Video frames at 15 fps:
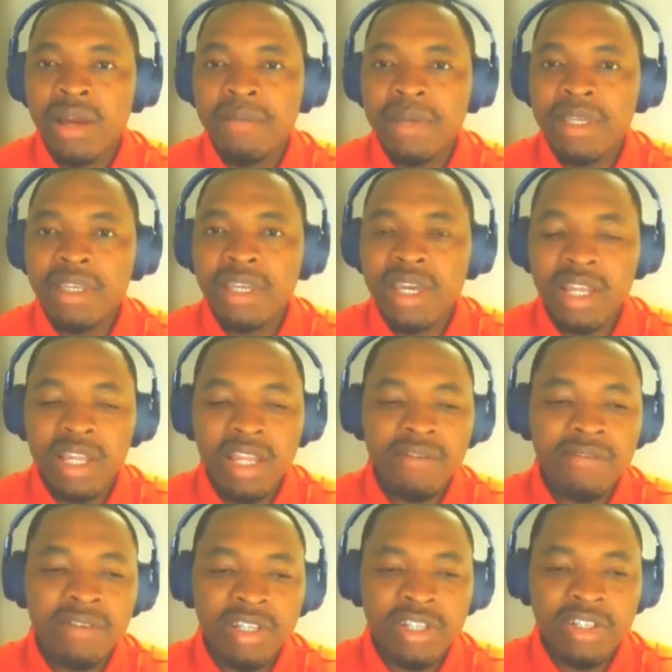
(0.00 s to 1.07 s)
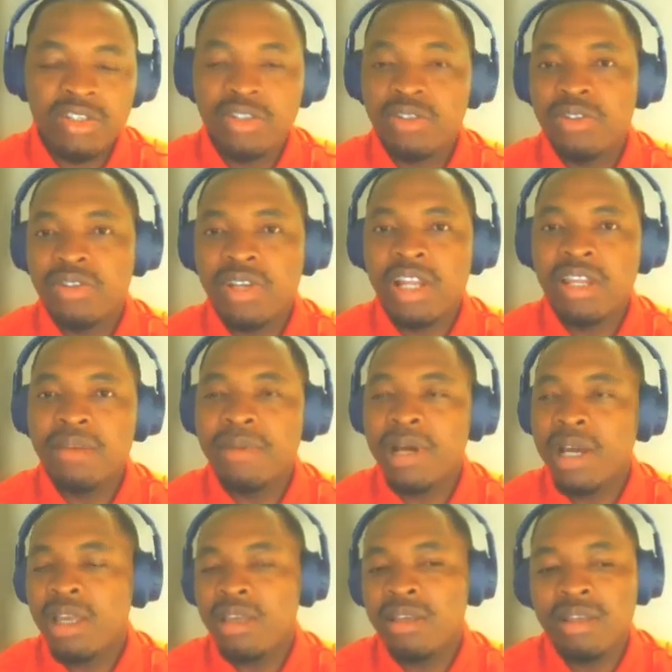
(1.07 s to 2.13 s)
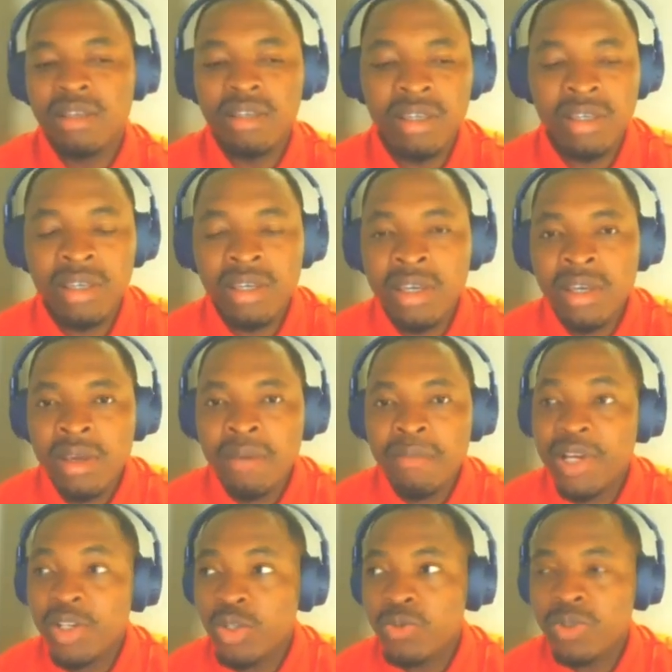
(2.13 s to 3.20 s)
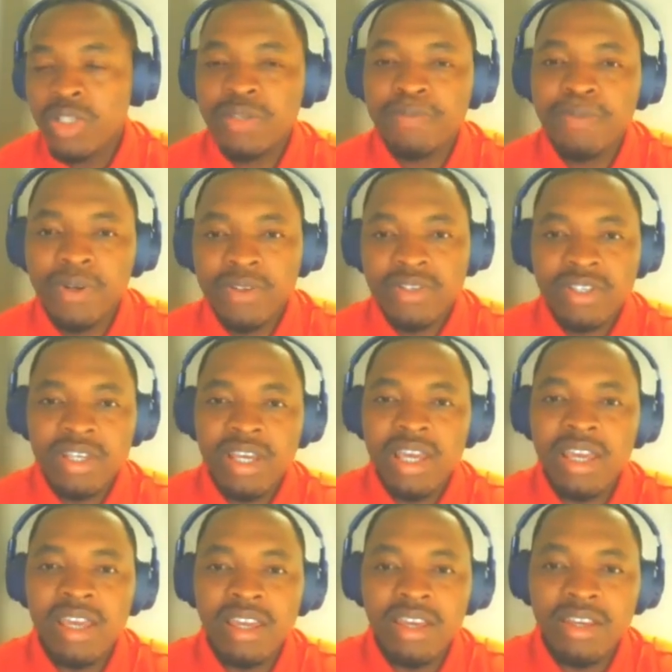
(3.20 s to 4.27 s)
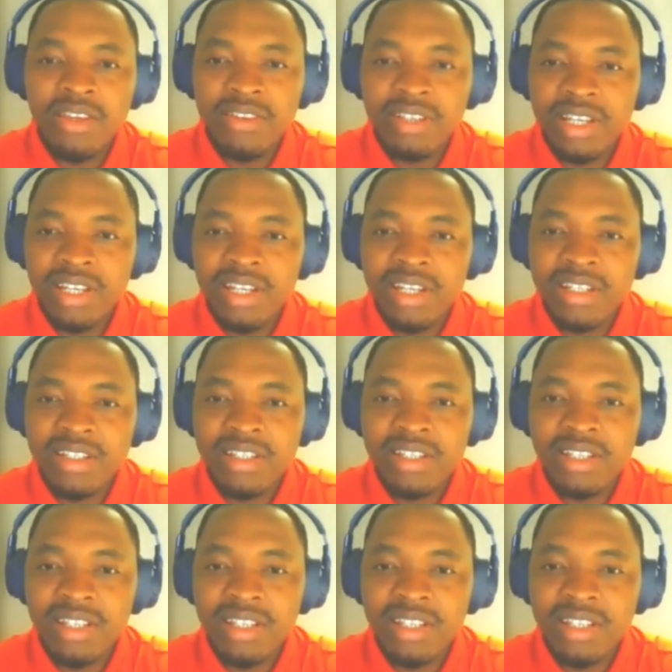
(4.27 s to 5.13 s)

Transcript: make here 11. It's usually my sweet spot. You get that?